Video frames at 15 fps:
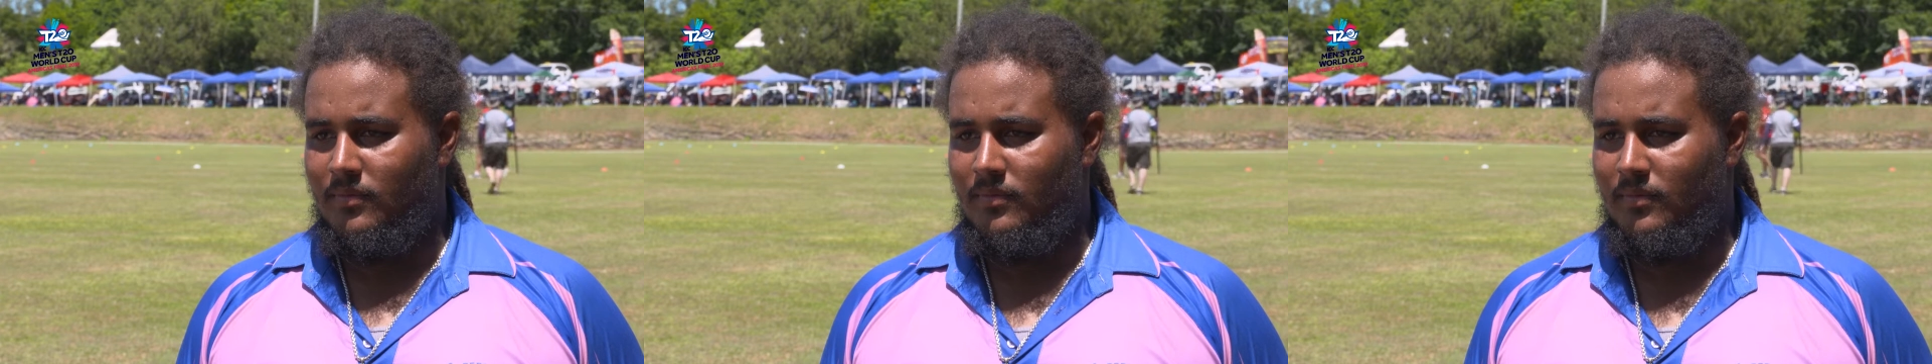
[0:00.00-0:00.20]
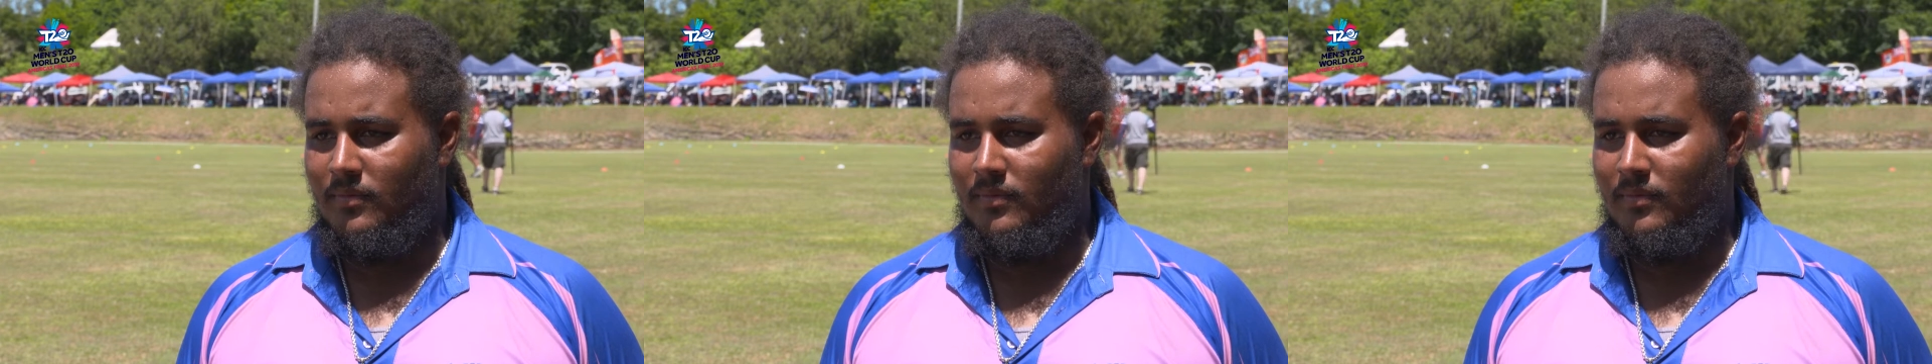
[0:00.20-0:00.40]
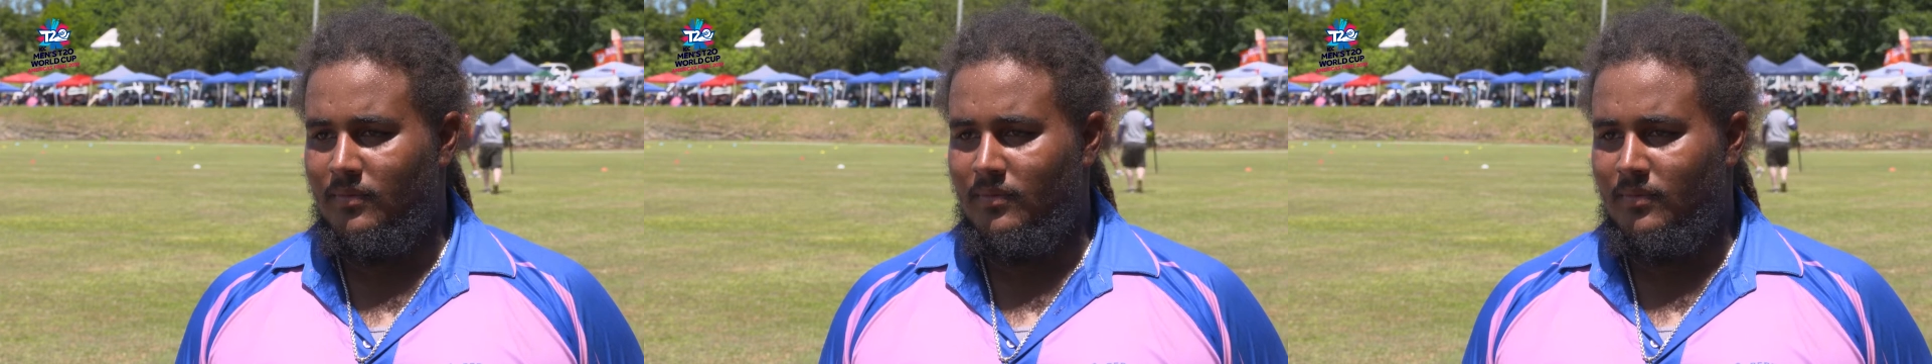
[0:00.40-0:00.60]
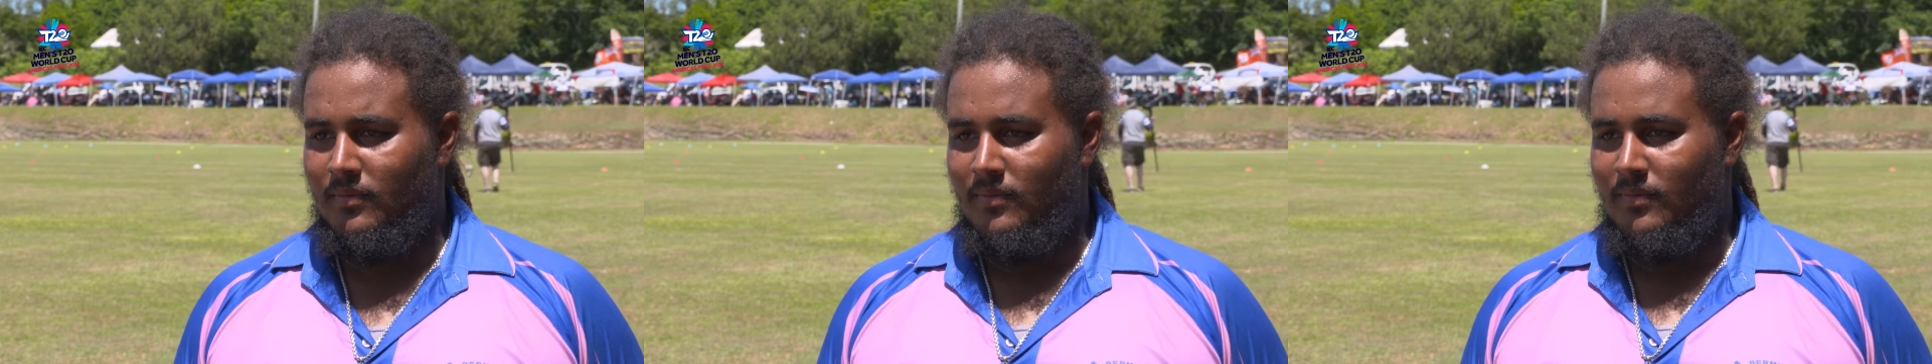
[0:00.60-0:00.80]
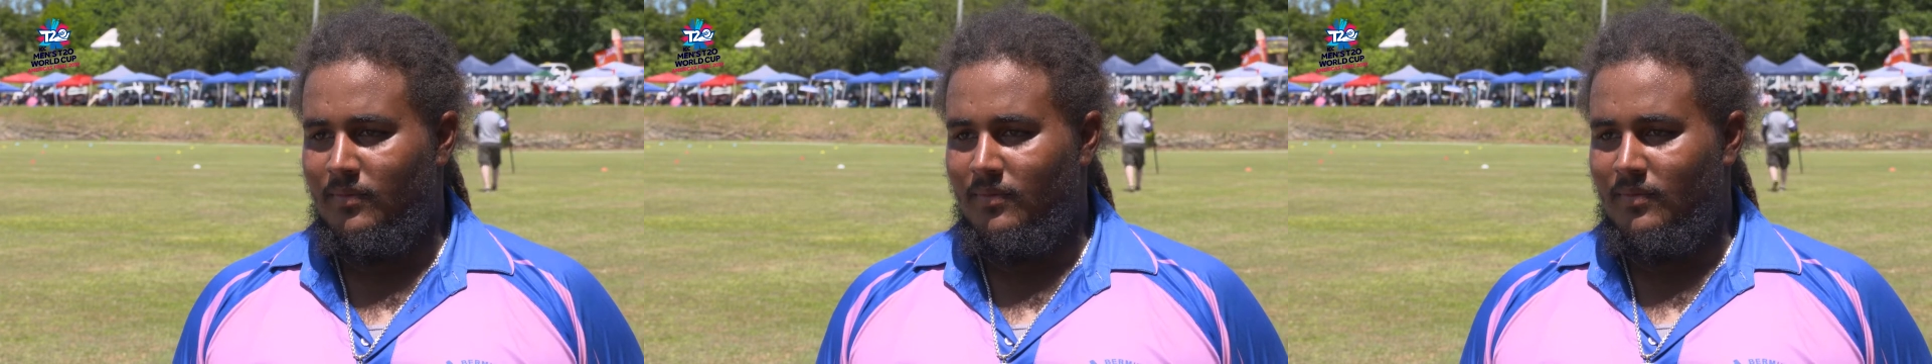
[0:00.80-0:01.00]
two of those
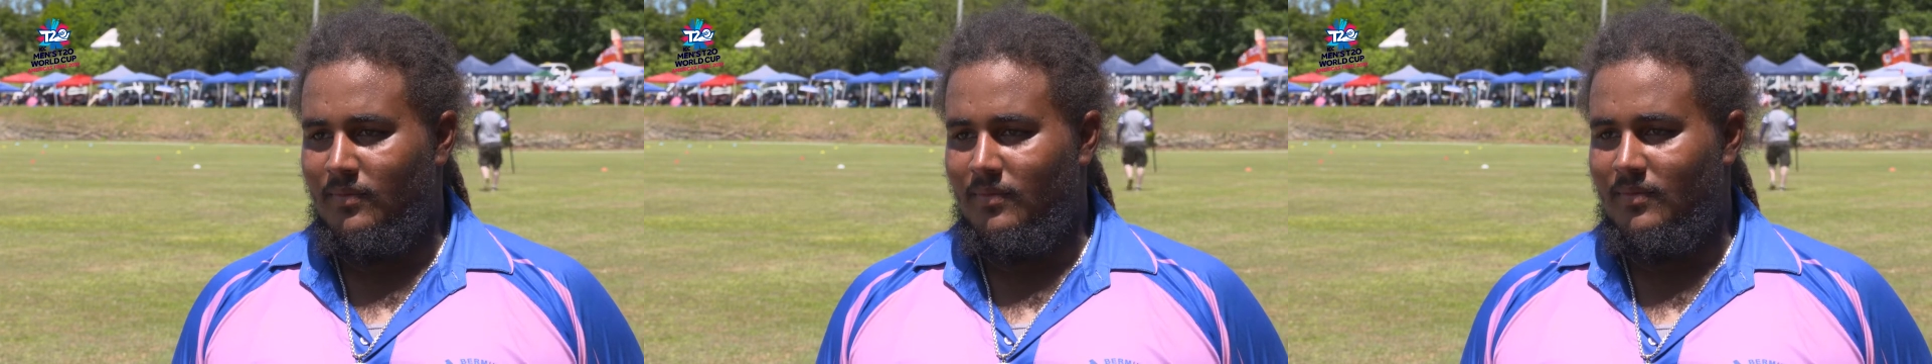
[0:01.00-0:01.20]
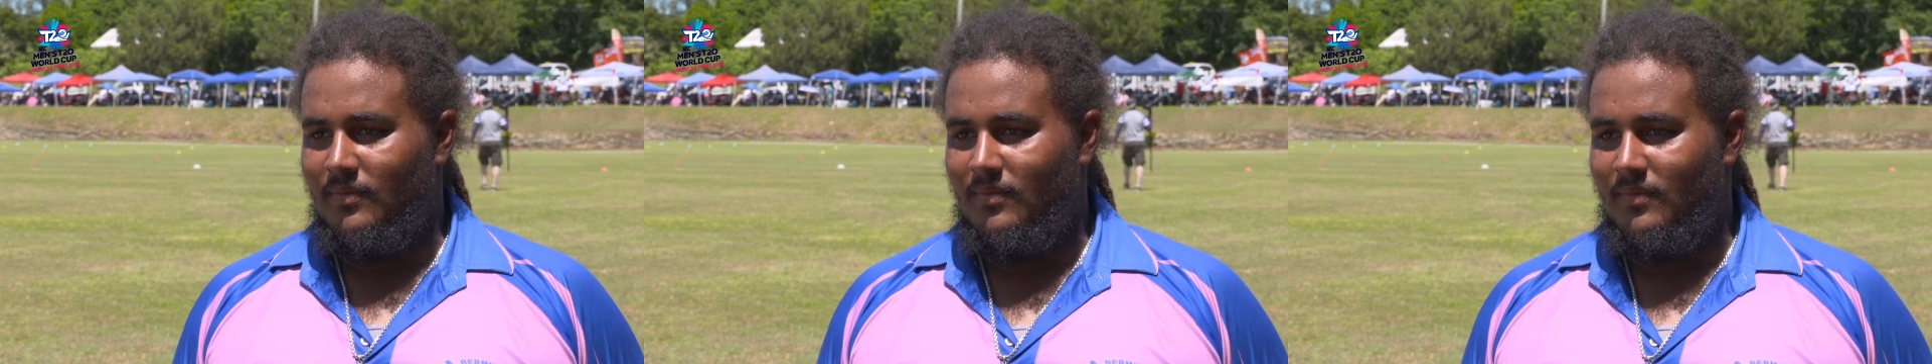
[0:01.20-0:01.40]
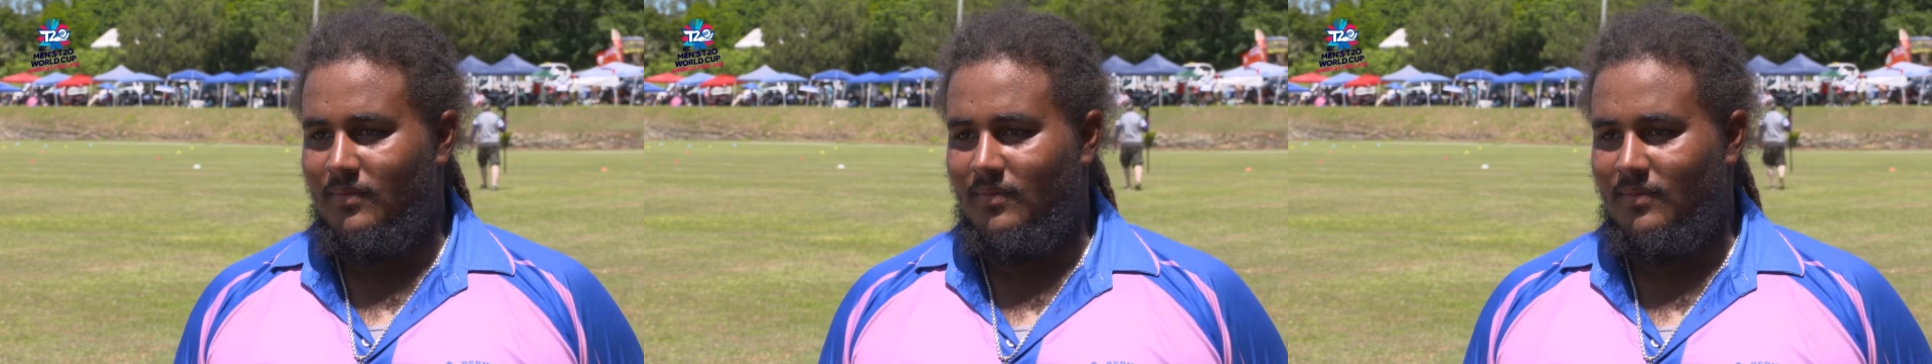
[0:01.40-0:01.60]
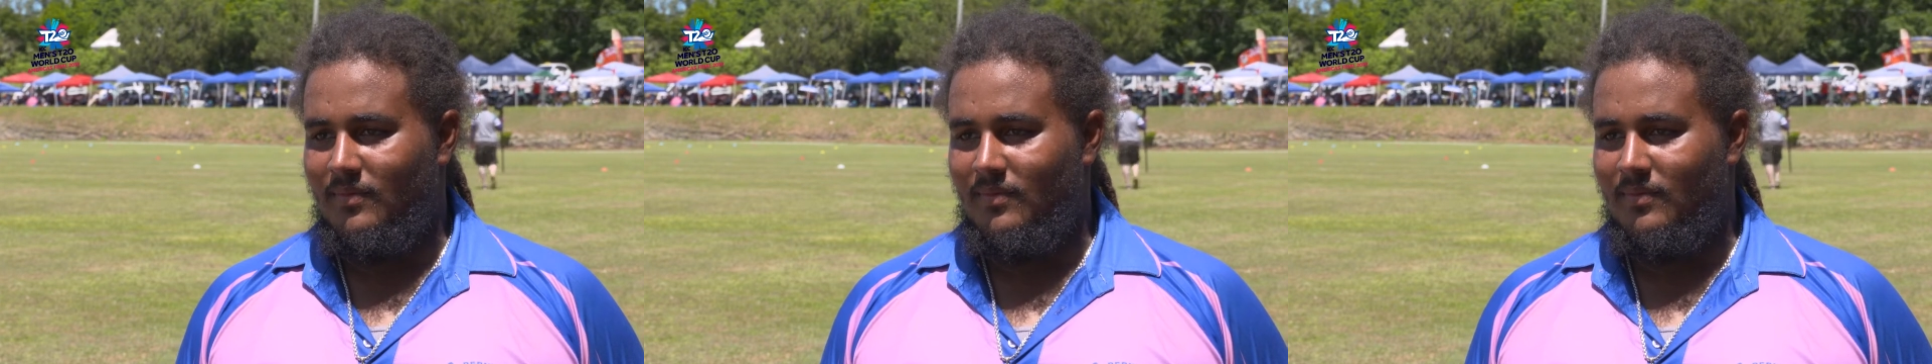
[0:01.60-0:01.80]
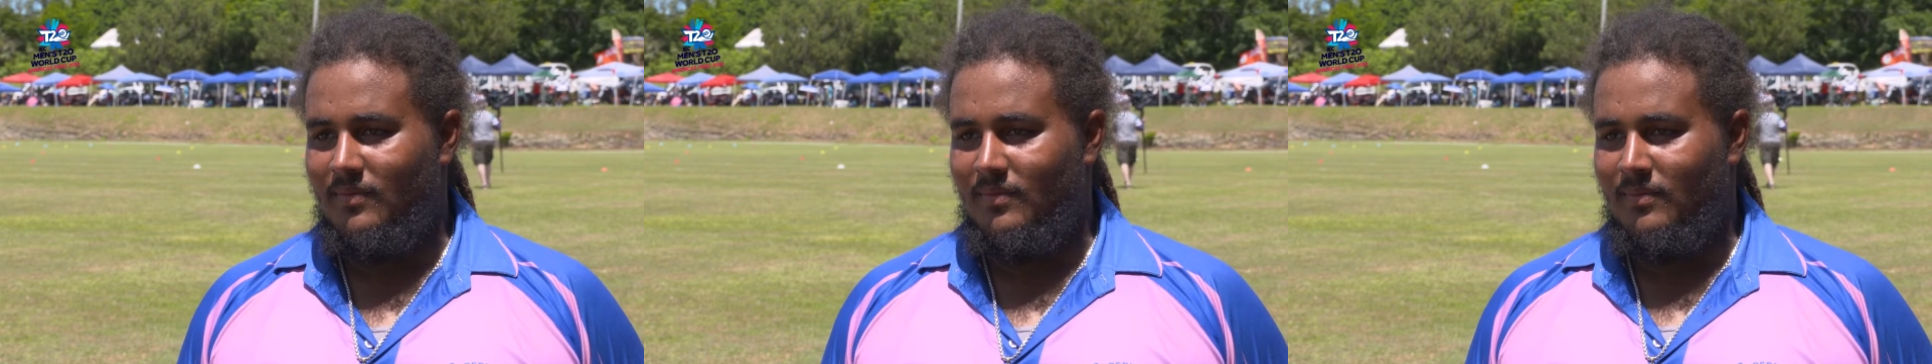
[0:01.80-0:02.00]
wickets as well. How was it
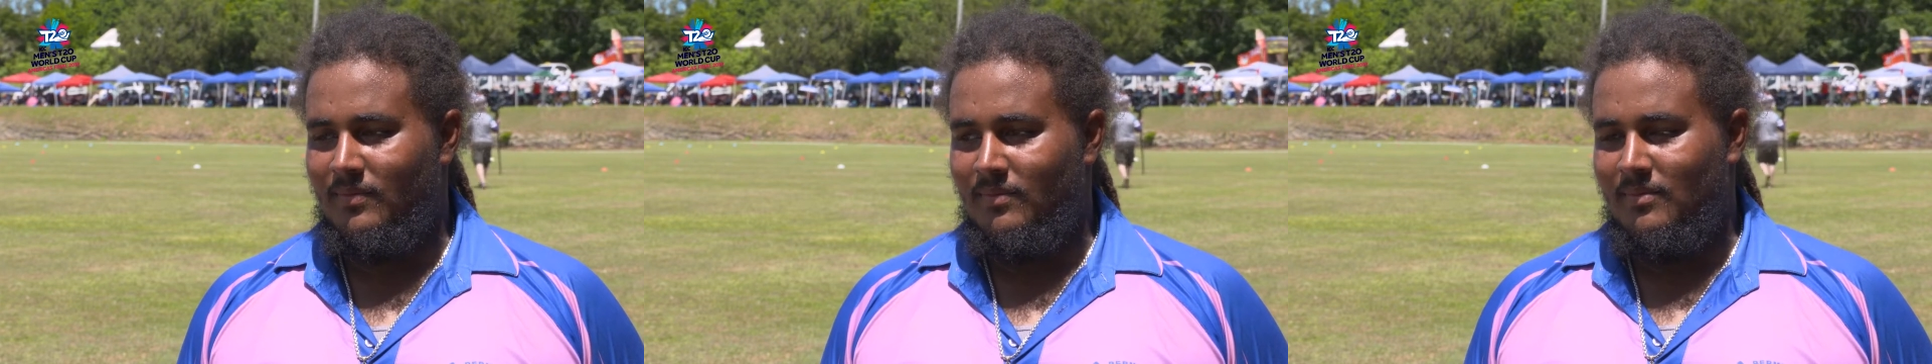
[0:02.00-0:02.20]
feeling for you?